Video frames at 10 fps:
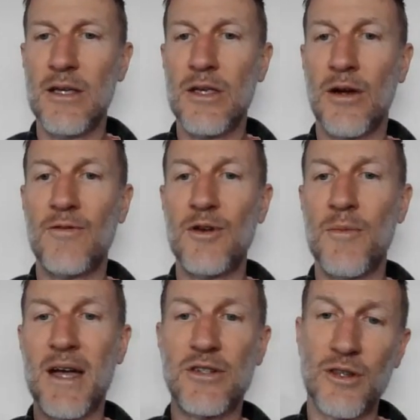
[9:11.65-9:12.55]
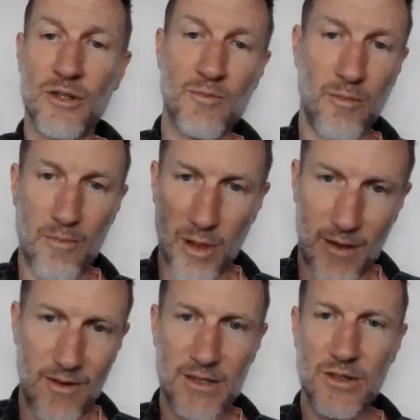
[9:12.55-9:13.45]
If you imagine there's
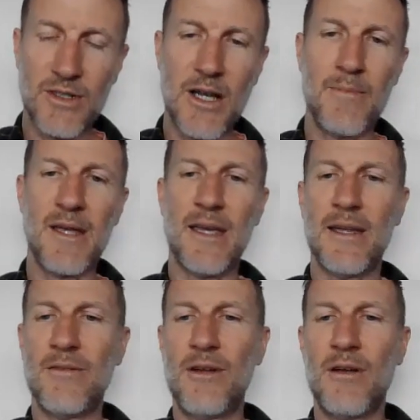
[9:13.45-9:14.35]
blood vessels coming in